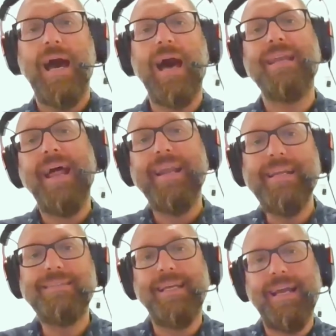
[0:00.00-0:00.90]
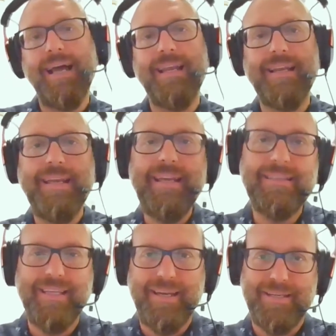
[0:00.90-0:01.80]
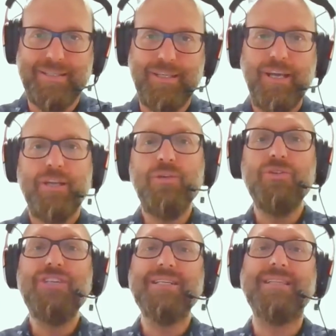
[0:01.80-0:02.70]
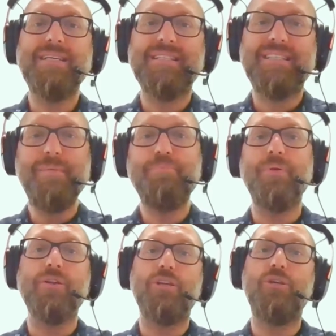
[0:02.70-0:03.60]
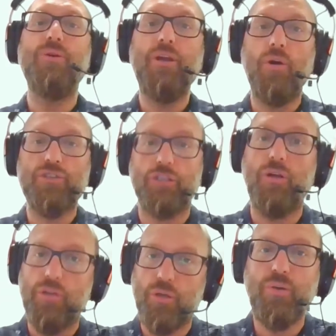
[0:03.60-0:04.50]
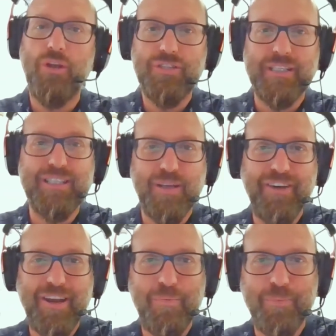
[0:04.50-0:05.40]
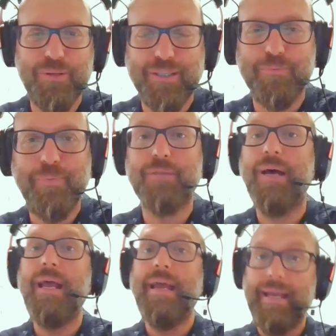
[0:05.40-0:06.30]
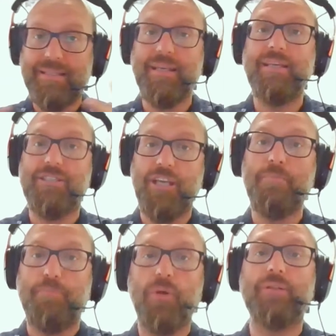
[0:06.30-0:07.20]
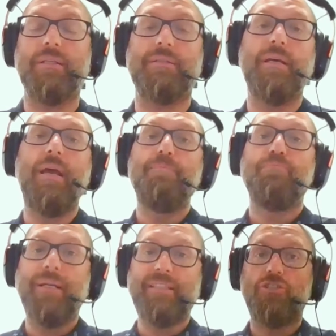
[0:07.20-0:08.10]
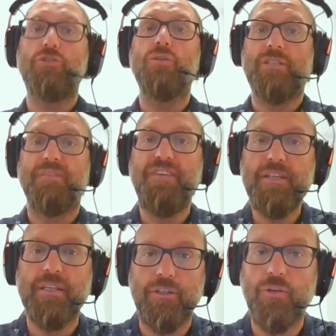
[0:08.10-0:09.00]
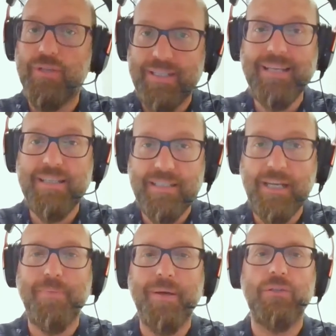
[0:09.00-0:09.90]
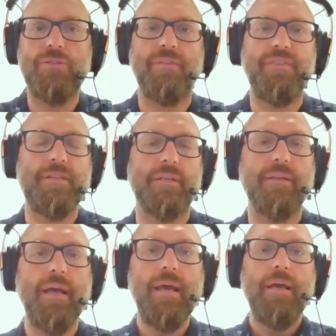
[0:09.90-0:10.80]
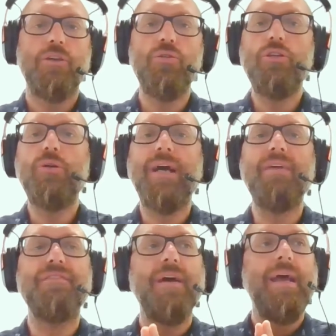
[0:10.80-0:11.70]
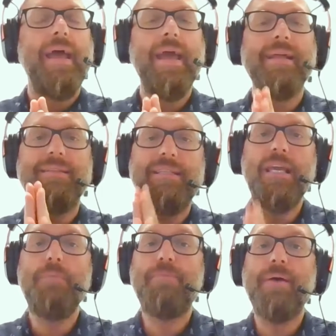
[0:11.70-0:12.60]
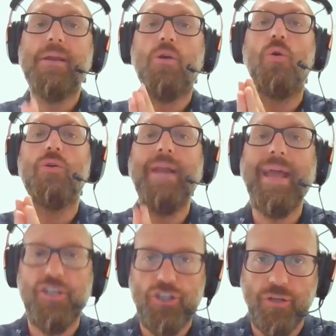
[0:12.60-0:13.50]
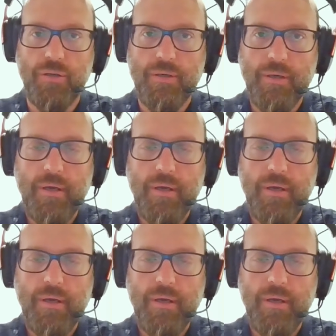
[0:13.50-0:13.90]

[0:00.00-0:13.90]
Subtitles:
analytical interest, not just a simple curiosity. Although curiosity is a very important part, it's important, but it's not sufficient. It's necessary, but not sufficient. You need to have a deeper connection